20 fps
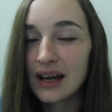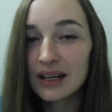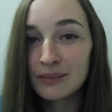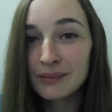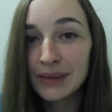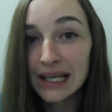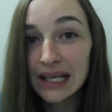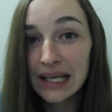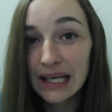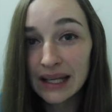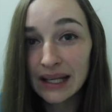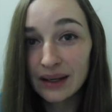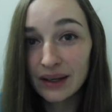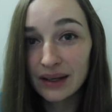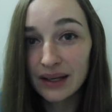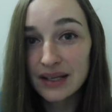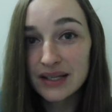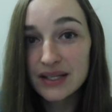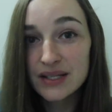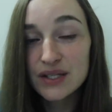I made a
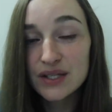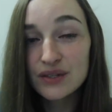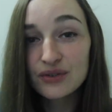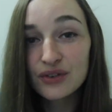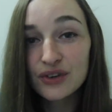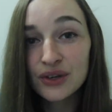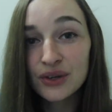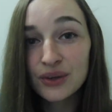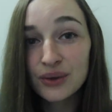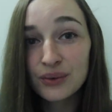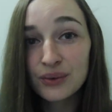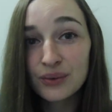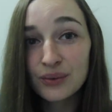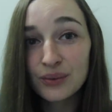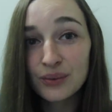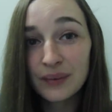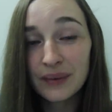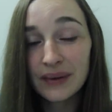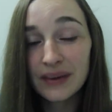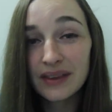little list for
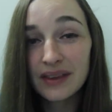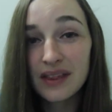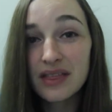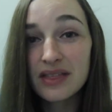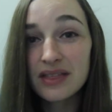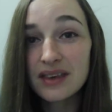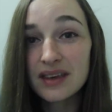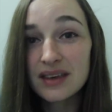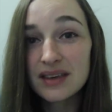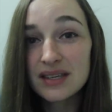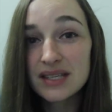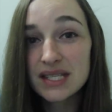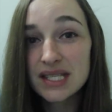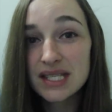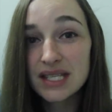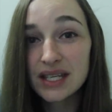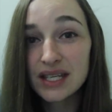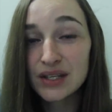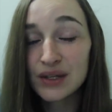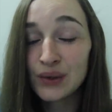you with the
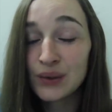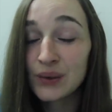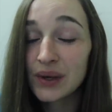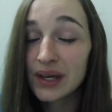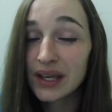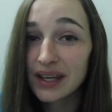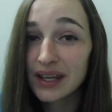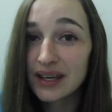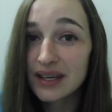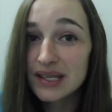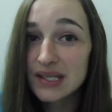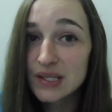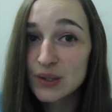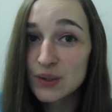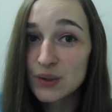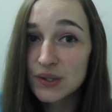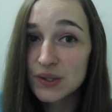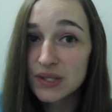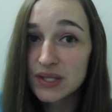things that you can ask